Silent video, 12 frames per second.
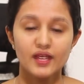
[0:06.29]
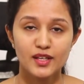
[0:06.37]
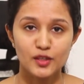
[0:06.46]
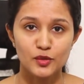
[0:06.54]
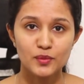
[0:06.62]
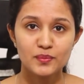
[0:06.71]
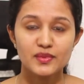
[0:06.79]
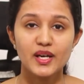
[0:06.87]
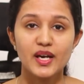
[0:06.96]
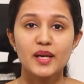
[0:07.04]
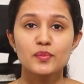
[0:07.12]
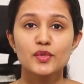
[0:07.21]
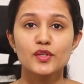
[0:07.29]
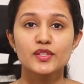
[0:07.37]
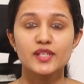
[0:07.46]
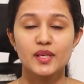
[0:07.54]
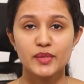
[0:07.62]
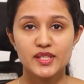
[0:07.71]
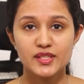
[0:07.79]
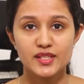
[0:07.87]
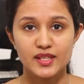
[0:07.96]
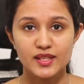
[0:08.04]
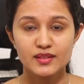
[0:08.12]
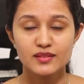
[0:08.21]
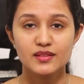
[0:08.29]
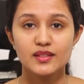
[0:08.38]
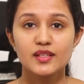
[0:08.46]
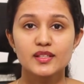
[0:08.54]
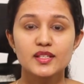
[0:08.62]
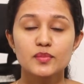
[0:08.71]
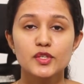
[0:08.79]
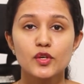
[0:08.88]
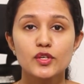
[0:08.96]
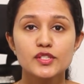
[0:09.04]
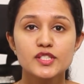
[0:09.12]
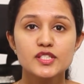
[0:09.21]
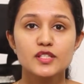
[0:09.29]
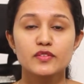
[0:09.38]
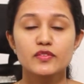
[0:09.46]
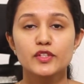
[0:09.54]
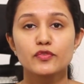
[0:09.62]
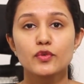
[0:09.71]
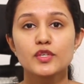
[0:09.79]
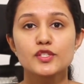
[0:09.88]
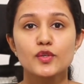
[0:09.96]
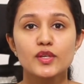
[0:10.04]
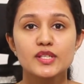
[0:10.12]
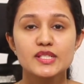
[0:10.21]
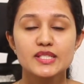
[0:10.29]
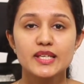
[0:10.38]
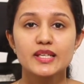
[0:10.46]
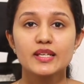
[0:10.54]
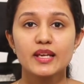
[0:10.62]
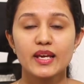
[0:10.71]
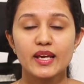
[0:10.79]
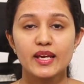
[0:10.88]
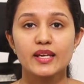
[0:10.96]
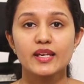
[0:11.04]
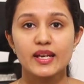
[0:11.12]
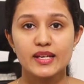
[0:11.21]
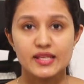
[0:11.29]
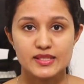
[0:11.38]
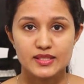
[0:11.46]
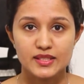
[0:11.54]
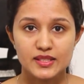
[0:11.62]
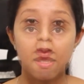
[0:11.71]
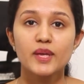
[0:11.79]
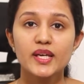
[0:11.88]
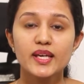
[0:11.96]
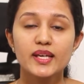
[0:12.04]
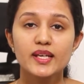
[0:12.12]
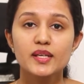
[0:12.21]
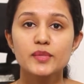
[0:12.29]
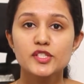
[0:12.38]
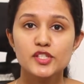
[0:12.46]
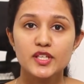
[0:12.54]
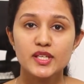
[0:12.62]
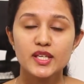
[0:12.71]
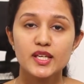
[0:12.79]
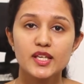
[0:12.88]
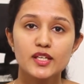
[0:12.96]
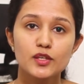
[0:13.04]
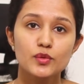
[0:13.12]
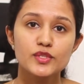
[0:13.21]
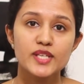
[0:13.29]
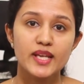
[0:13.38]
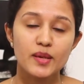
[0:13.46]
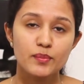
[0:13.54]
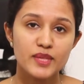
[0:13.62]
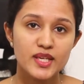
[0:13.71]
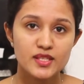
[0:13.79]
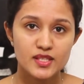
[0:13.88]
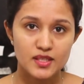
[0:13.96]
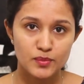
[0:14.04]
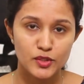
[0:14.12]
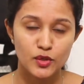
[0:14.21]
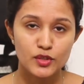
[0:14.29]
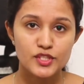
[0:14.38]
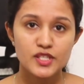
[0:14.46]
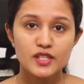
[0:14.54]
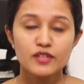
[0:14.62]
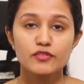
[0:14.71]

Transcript: Hello, I'm Dr.Abhijna Rai, a dermatologist with focus on skin, hair and aesthetics. My academic journey includes an MD in dermatology